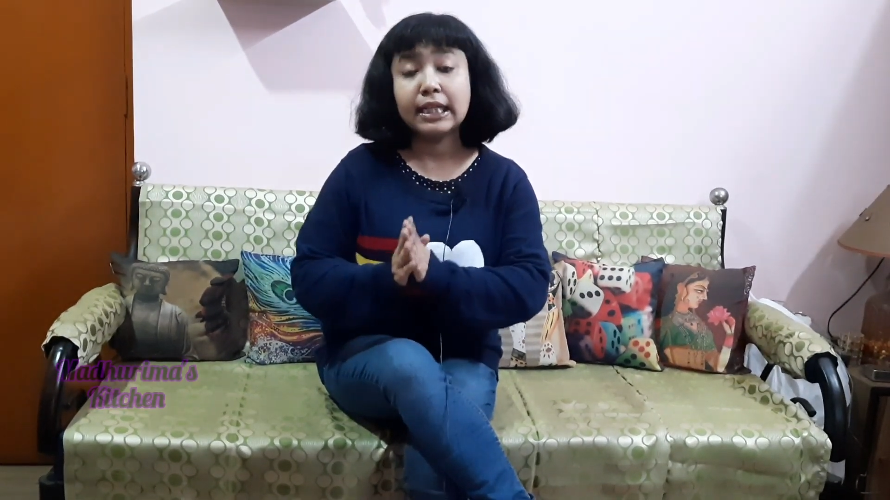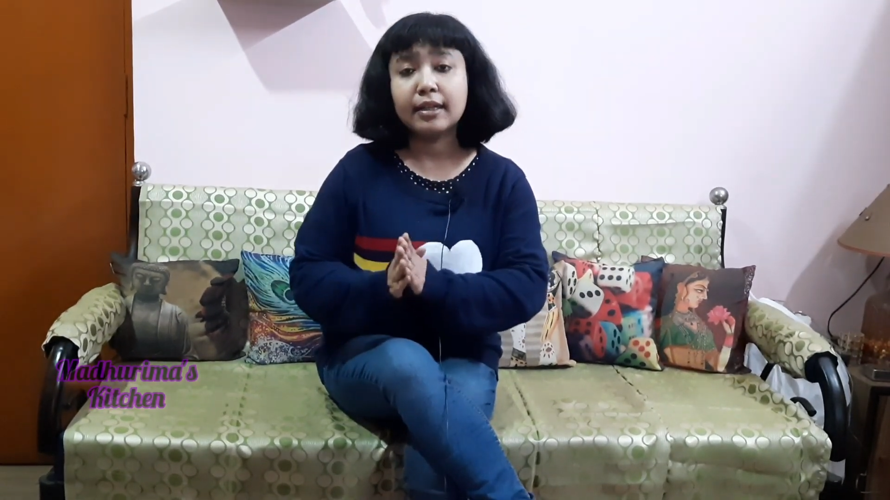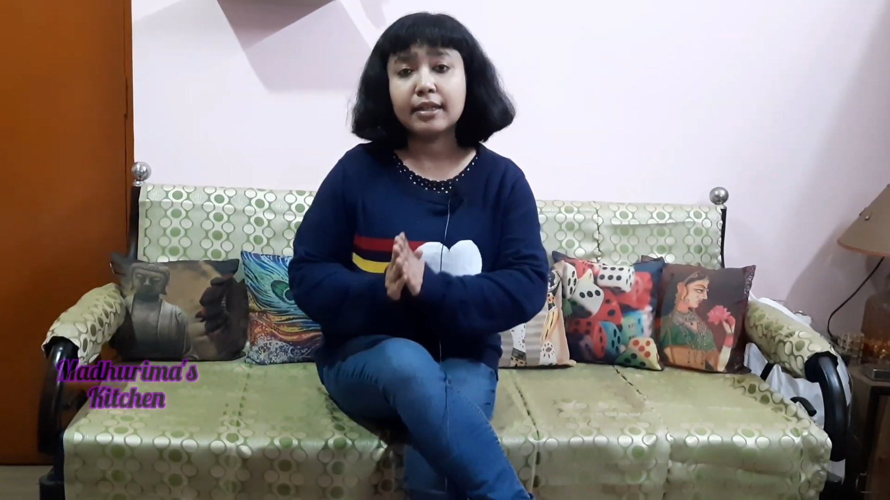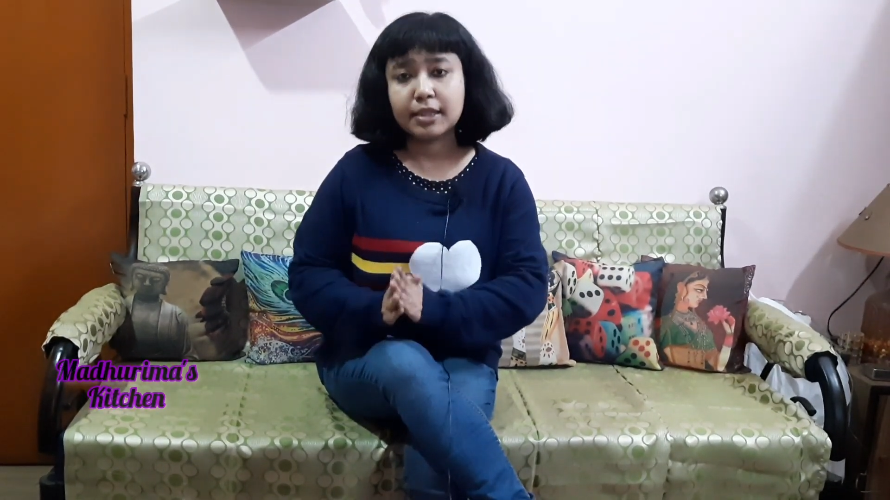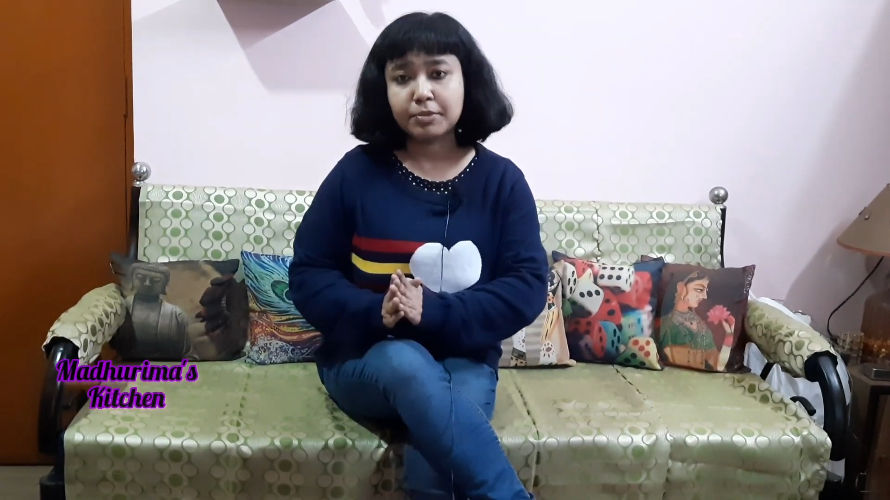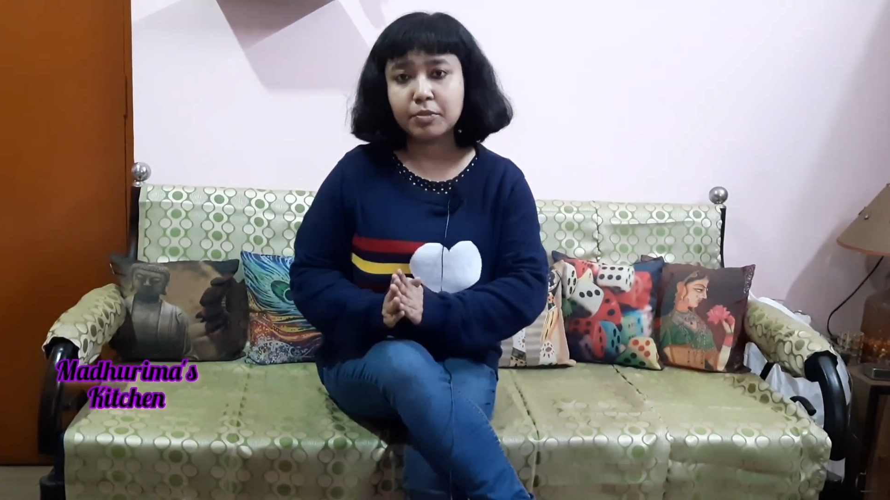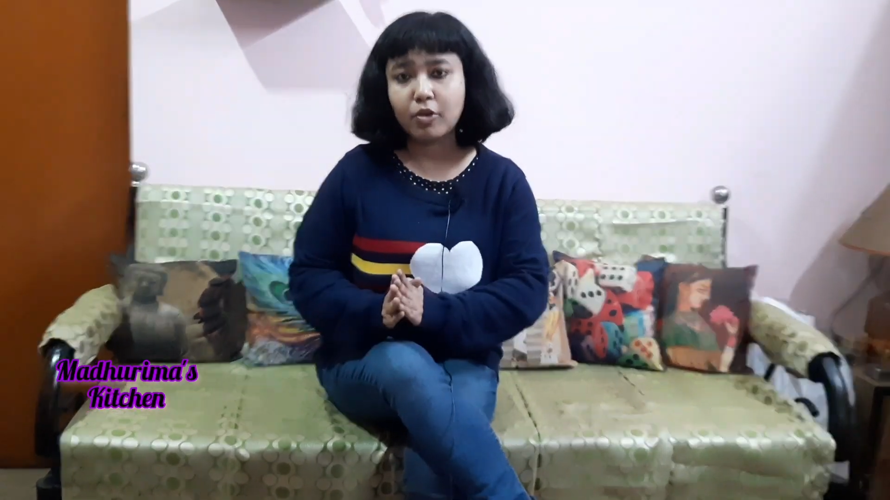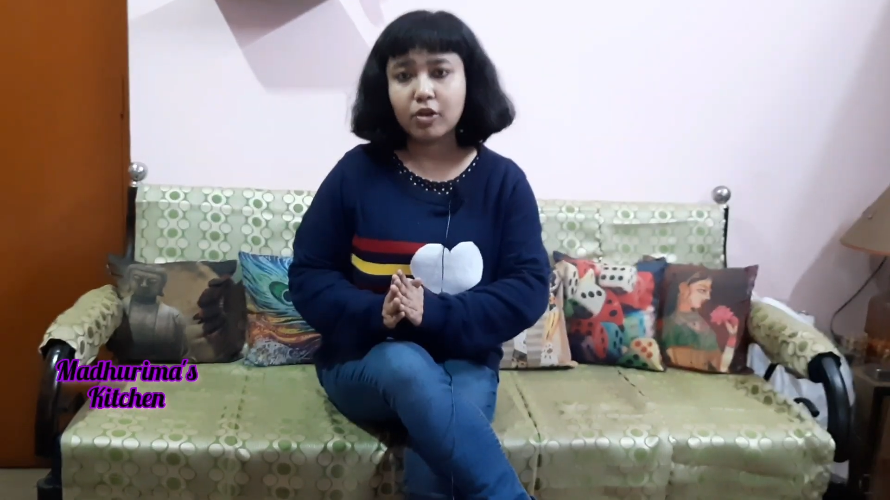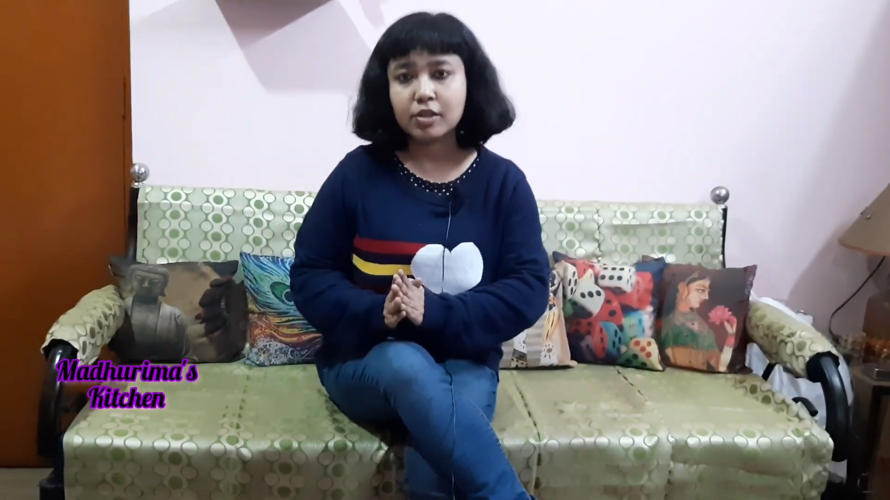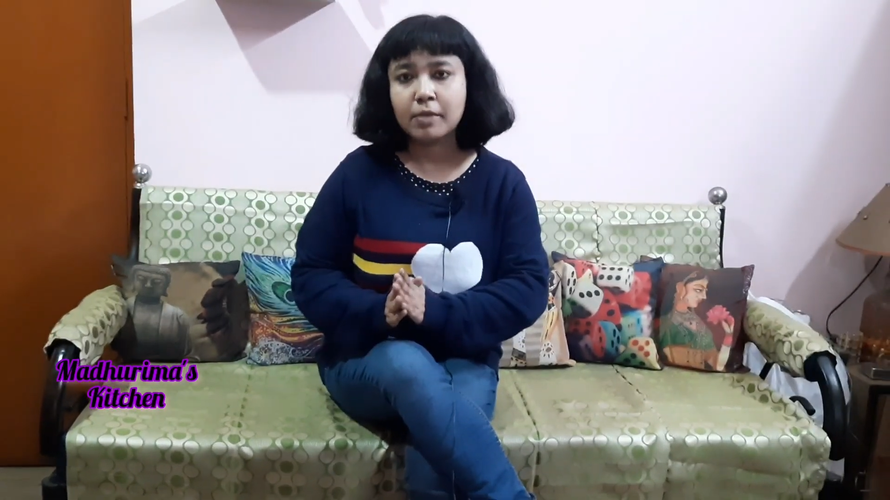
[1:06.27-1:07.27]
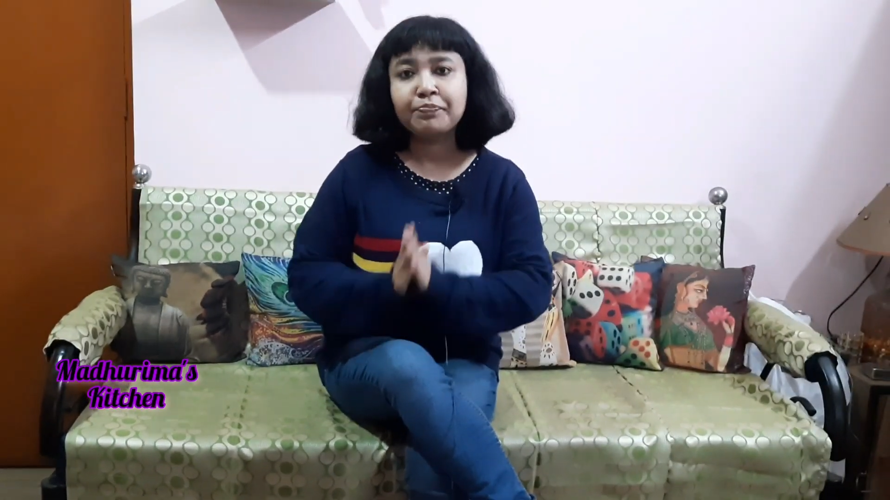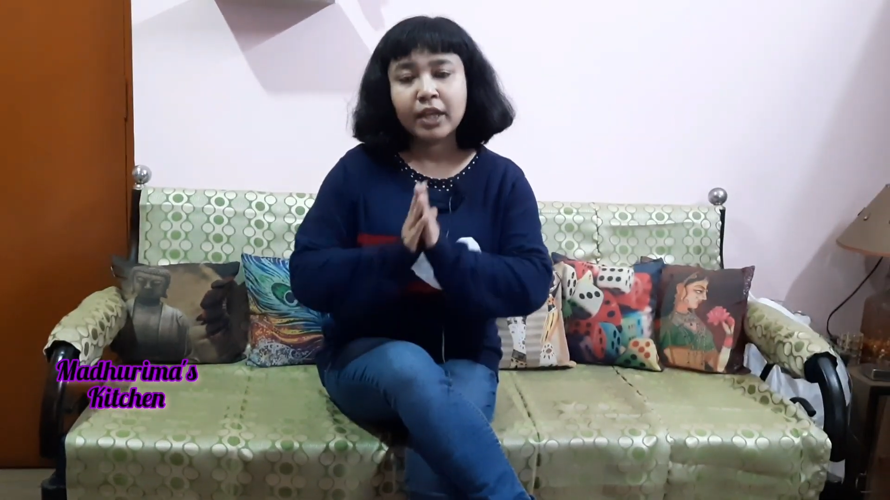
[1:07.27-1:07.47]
in the description box